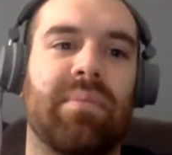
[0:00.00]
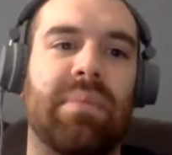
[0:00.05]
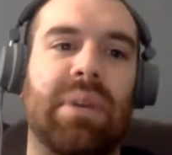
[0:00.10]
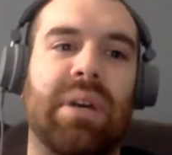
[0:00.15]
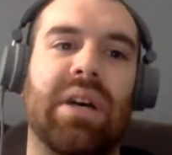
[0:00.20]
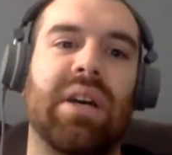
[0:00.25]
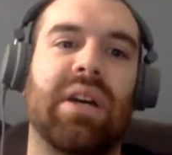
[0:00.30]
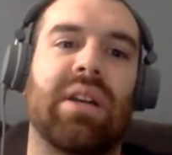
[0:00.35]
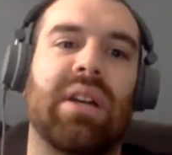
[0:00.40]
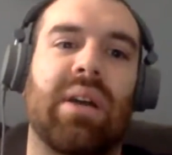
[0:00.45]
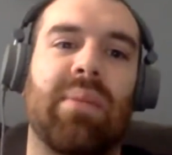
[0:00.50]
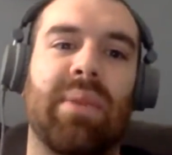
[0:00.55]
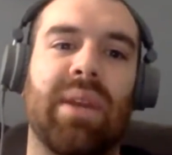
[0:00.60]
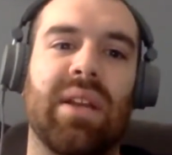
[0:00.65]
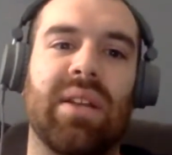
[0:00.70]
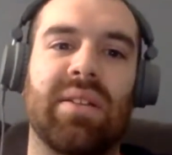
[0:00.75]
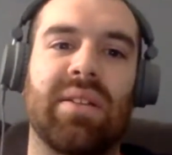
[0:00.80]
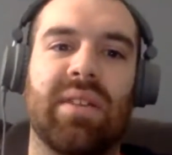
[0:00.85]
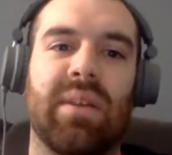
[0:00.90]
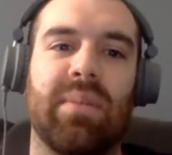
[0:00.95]
but I
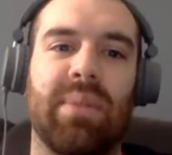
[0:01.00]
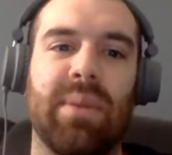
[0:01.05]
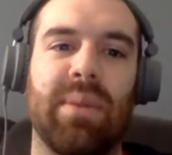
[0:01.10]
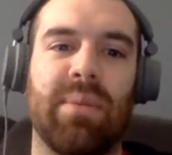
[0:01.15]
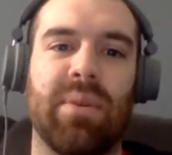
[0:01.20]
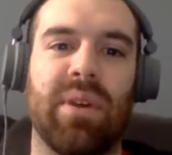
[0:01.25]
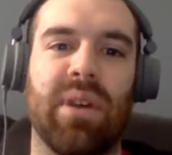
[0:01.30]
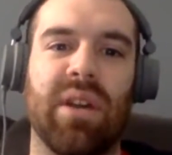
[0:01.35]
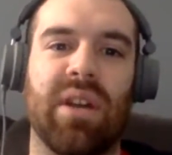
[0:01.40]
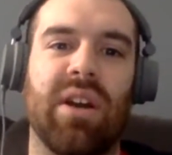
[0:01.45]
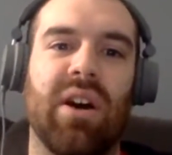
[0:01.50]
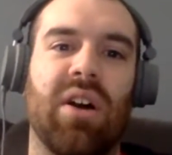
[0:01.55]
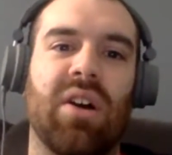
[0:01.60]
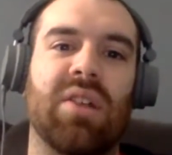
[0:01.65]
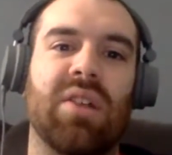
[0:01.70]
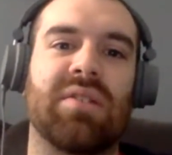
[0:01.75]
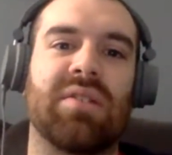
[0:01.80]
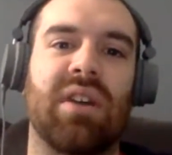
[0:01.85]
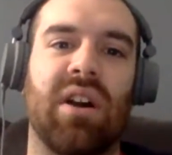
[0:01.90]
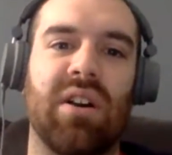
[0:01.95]
mean, some people are going to
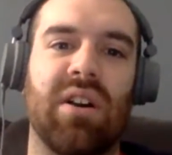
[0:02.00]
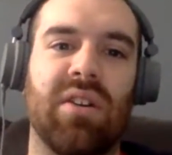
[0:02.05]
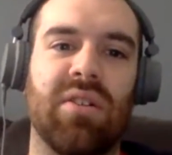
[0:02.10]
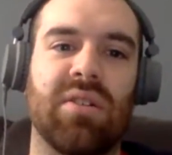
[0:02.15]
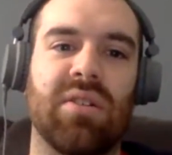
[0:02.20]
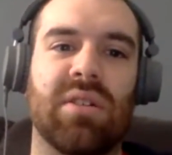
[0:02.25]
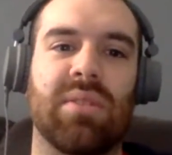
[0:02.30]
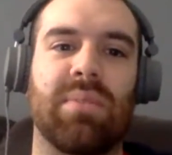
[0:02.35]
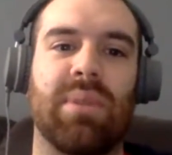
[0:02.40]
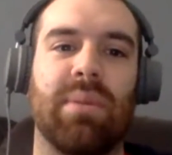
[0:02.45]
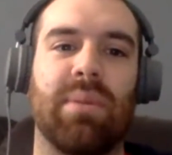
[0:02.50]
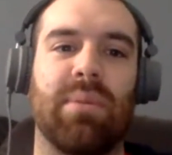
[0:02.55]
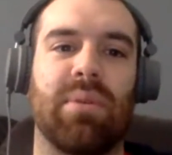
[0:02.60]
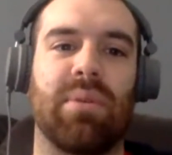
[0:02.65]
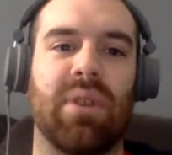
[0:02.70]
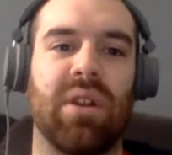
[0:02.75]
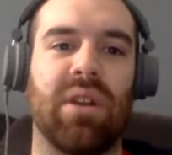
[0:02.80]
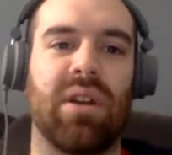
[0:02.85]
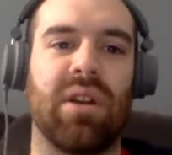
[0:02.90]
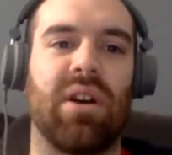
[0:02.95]
call it soccer, some people
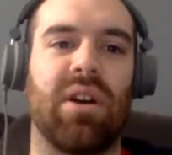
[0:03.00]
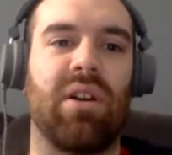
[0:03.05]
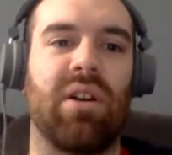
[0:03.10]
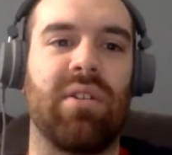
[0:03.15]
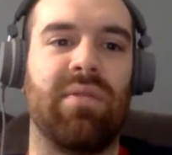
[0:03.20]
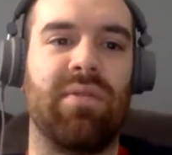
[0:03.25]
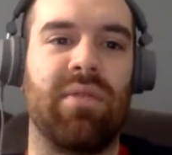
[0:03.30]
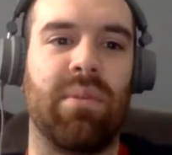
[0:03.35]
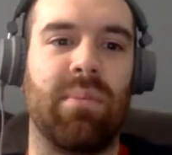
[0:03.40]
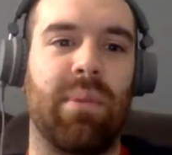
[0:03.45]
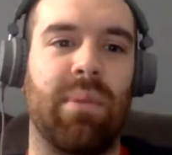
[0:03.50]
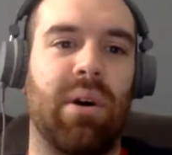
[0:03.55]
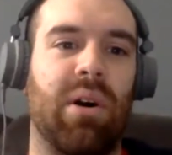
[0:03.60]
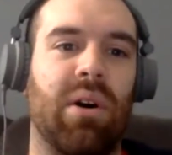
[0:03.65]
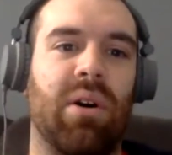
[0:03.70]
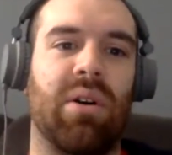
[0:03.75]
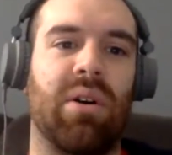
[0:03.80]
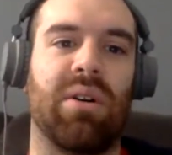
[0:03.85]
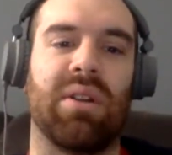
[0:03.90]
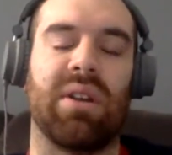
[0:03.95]
are going to call it
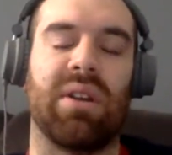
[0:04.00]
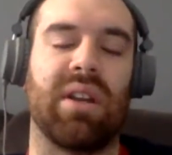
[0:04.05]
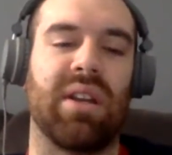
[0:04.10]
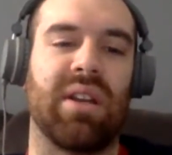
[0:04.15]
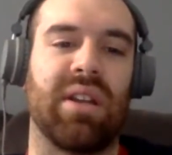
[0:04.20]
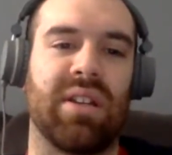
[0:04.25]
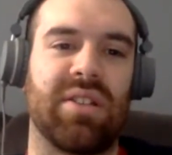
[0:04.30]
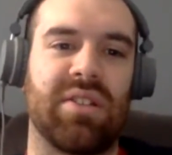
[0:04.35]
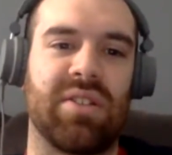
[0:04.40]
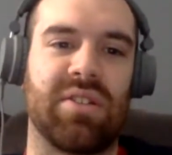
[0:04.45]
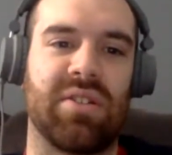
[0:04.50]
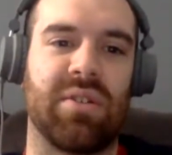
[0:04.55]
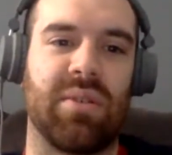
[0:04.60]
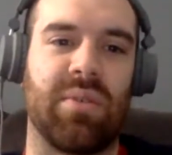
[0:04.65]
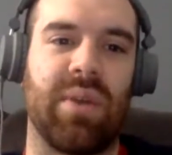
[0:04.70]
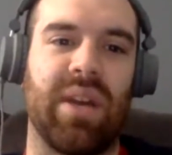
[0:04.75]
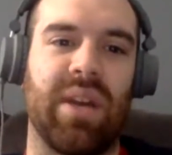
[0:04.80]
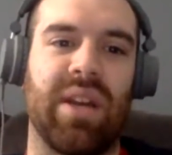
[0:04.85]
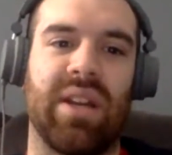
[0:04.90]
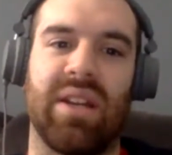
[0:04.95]
football, and it's just
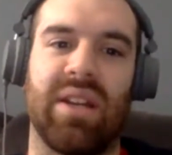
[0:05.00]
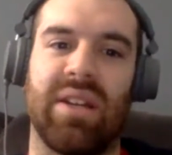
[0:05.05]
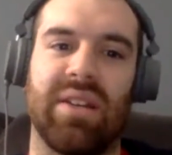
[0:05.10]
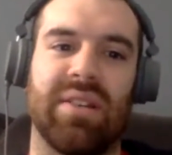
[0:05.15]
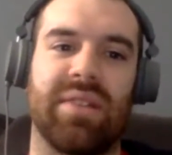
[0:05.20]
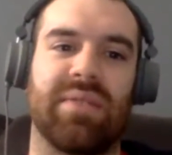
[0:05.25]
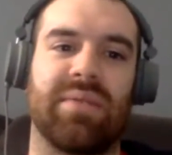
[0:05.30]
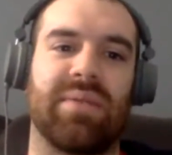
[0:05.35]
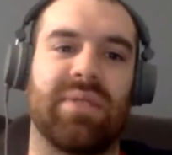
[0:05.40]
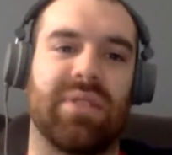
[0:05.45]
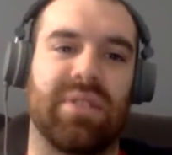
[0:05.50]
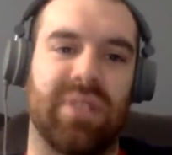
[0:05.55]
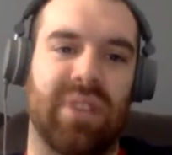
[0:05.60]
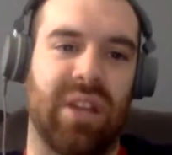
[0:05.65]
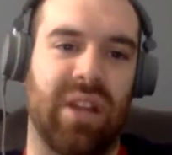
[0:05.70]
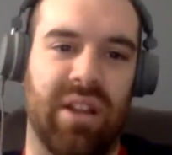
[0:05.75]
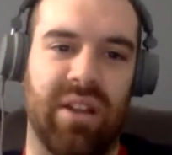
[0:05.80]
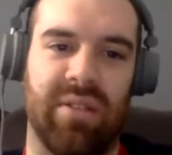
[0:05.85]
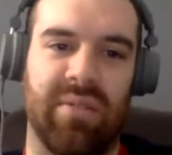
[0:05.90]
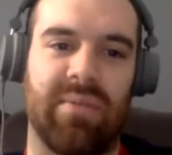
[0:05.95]
the way it is. We just
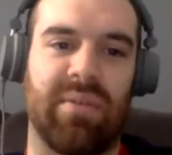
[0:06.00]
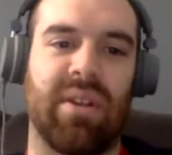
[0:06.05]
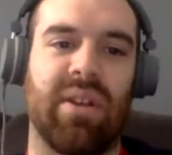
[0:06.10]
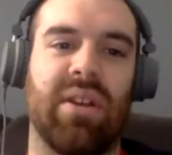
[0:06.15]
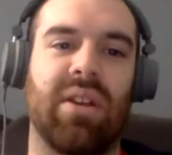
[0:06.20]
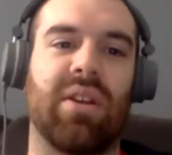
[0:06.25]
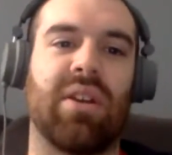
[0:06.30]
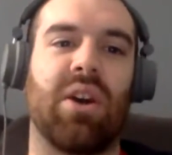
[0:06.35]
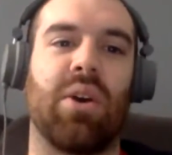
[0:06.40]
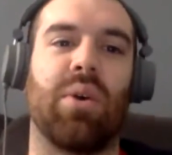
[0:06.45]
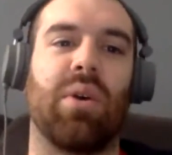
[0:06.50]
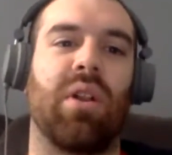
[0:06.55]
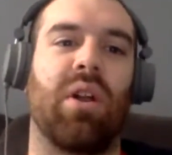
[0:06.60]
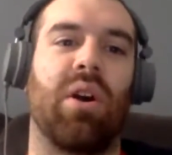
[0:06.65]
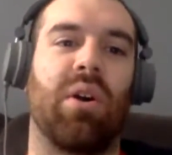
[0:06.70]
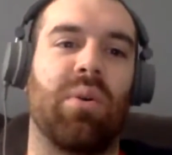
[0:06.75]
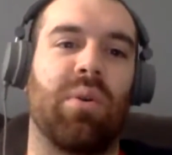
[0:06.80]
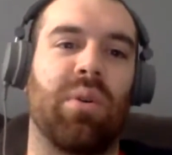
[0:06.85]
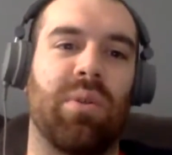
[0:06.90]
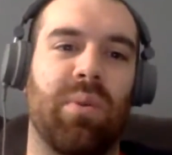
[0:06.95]
got to go
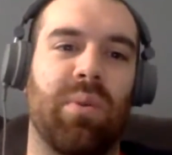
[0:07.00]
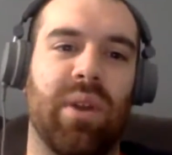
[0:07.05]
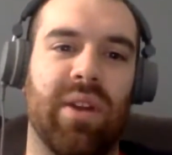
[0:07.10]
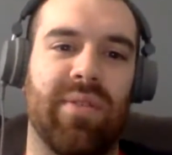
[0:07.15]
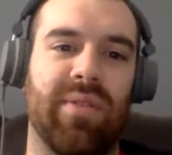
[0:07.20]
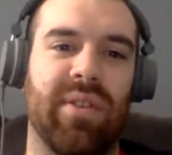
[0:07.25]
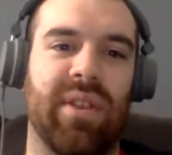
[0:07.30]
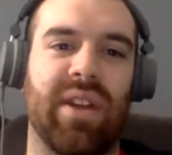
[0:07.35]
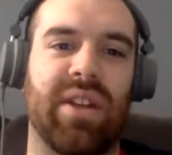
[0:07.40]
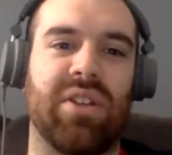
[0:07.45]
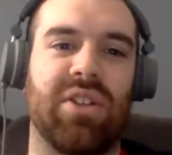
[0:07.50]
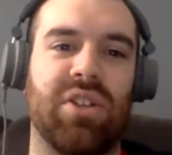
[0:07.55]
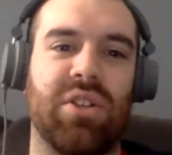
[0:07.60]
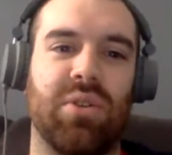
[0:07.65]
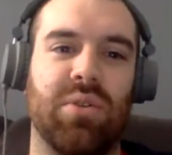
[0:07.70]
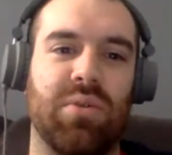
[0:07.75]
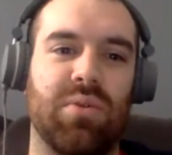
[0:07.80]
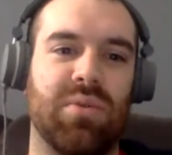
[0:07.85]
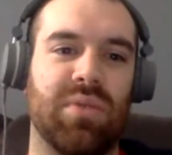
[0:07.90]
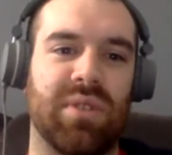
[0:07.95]
along with whatever they
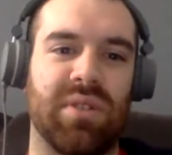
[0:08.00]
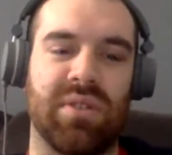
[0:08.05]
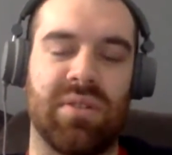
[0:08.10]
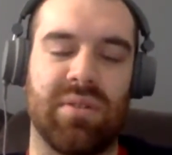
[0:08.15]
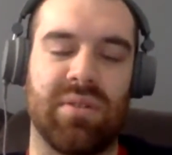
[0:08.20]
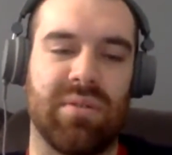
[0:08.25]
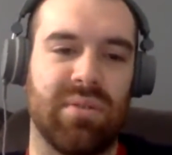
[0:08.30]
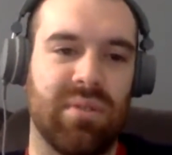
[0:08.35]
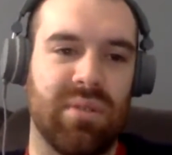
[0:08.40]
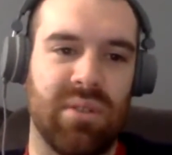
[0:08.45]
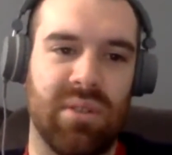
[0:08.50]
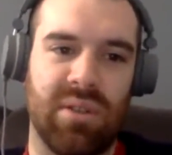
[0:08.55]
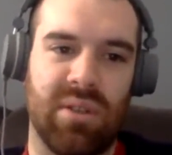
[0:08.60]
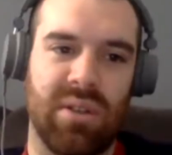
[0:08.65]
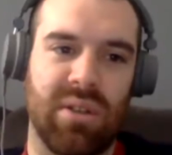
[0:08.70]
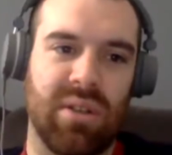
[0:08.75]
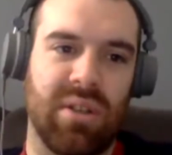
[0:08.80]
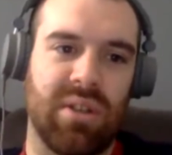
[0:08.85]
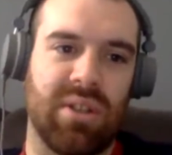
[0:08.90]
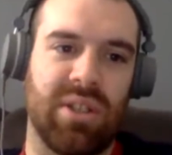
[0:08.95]
choose and
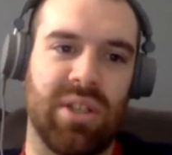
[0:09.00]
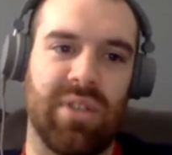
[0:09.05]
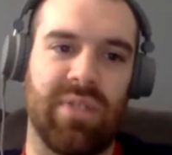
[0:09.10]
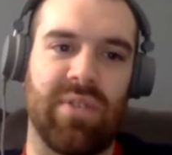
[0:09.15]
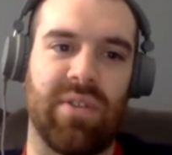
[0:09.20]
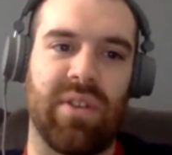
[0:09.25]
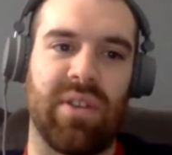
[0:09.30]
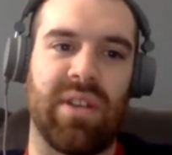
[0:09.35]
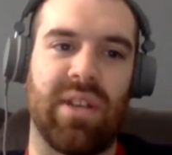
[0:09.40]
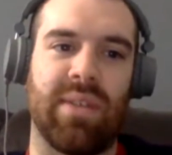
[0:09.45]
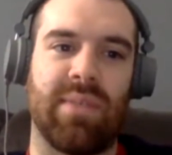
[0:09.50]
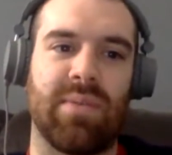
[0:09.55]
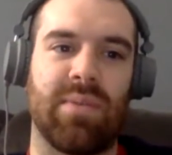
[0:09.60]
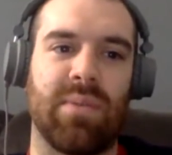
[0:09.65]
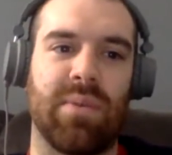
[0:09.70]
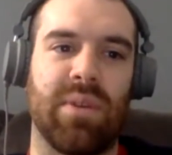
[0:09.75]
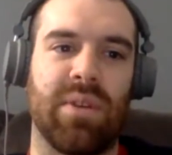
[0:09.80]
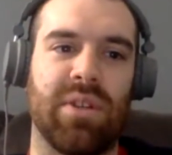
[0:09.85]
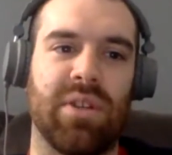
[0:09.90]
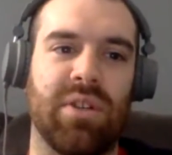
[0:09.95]
cheer for the teams we
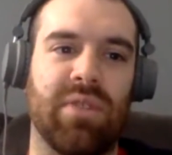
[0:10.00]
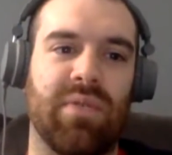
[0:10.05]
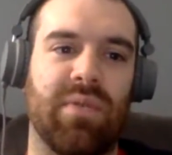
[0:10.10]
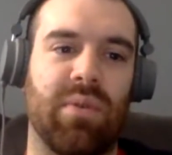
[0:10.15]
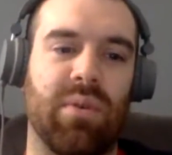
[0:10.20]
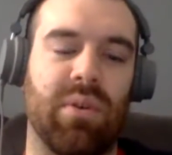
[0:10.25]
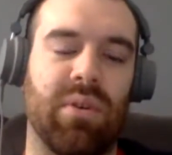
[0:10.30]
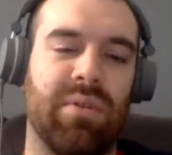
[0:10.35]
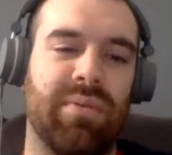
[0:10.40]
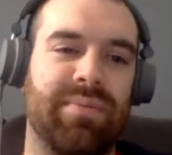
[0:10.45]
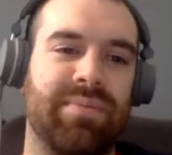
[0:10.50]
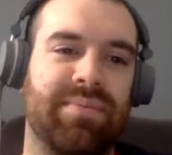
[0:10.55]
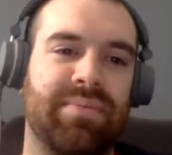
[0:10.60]
want to cheer for.